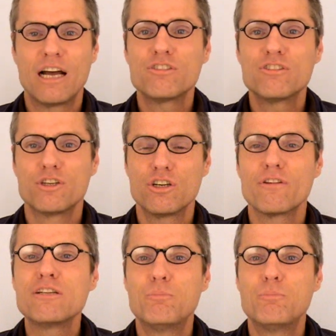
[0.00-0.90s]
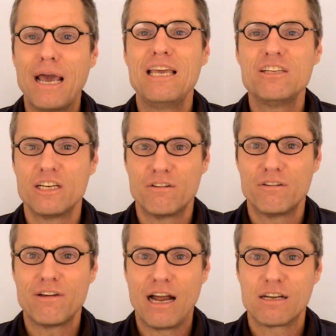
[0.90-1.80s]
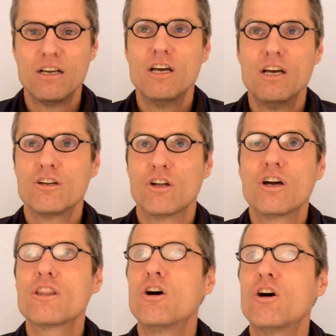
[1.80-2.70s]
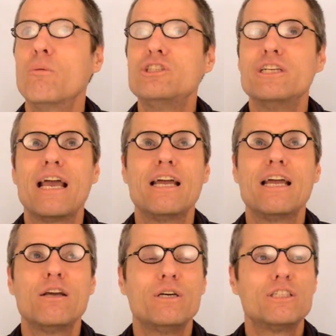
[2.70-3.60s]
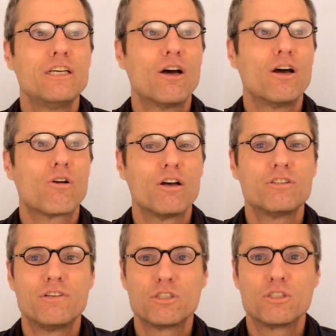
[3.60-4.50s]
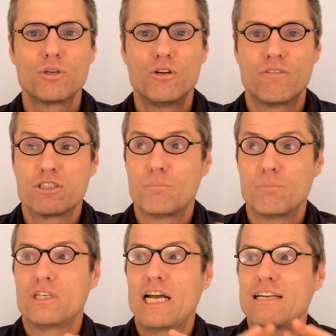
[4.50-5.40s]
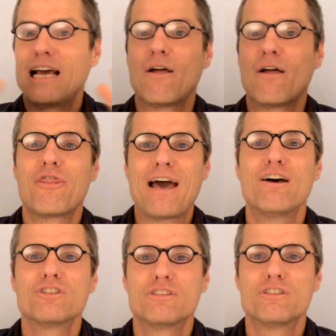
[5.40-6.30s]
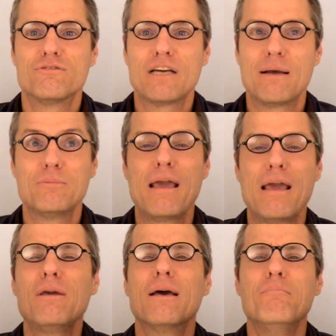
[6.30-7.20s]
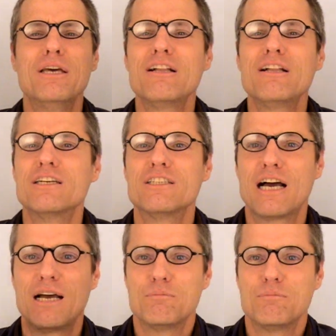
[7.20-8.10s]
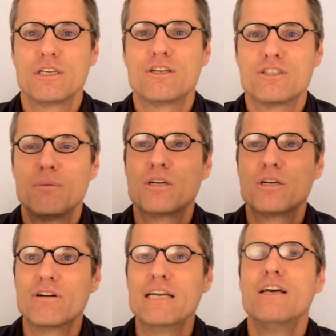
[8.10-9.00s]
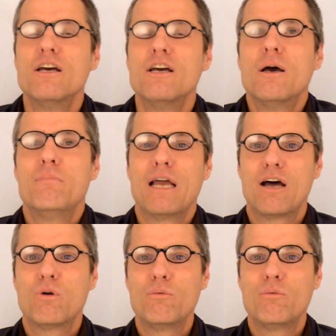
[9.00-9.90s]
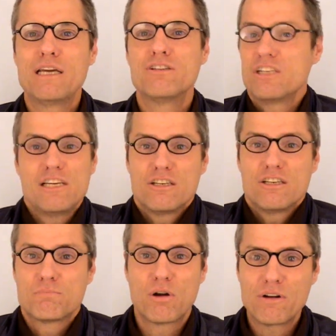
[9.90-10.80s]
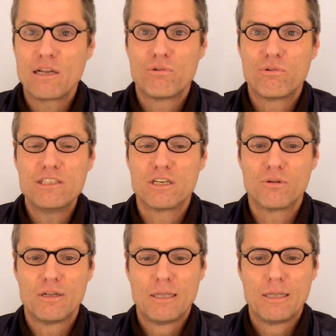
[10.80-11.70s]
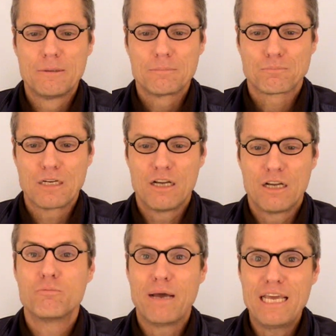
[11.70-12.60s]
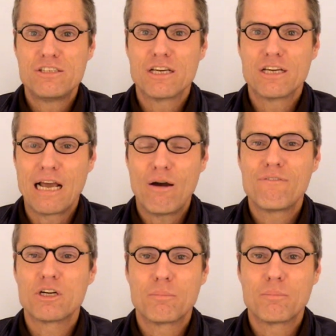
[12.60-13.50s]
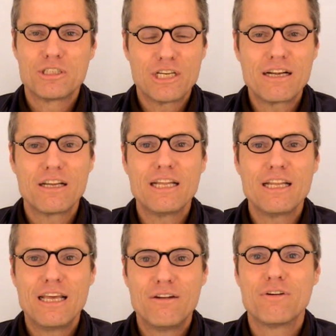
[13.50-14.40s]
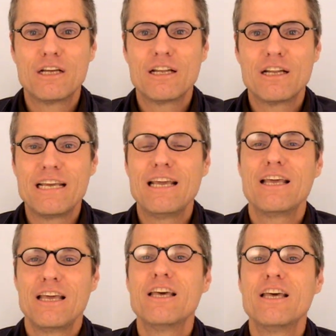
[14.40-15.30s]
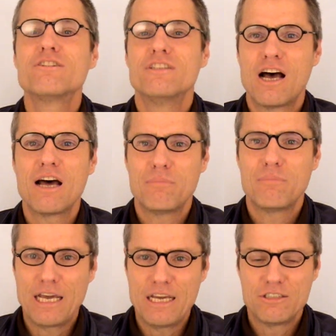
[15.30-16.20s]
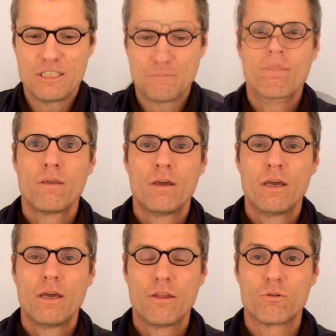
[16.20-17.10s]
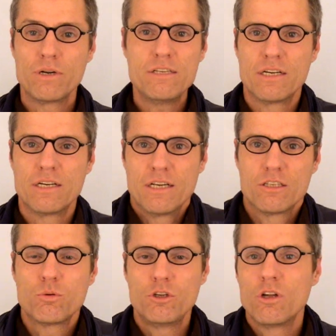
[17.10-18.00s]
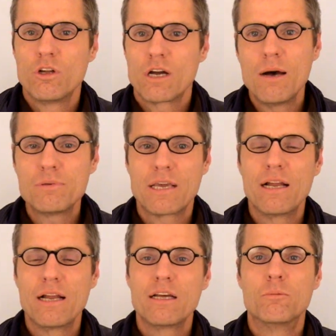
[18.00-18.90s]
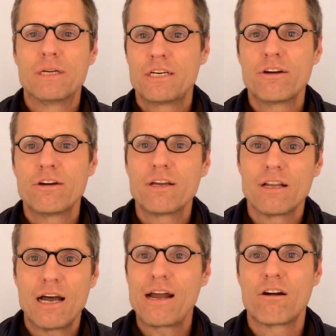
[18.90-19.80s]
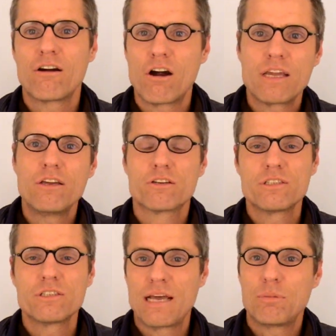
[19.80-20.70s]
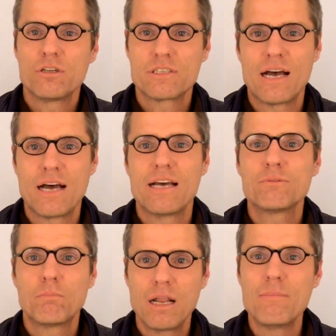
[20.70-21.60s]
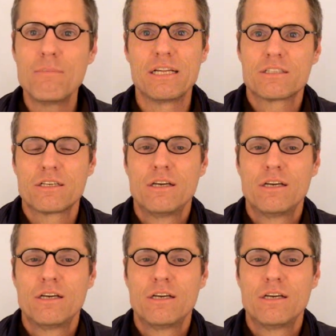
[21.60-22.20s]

That's for sure. That's Bayesian, in fact. To look at the homogeneity we see across the visible universe and project it out thousands of times, maybe a million times to some degree, beyond what we can see is perfectly reasonable. It's Bayesian. However, to project it infinitely is not Bayesian. And the reason is, when you look upscale in a material hierarchy, your sample size plummets.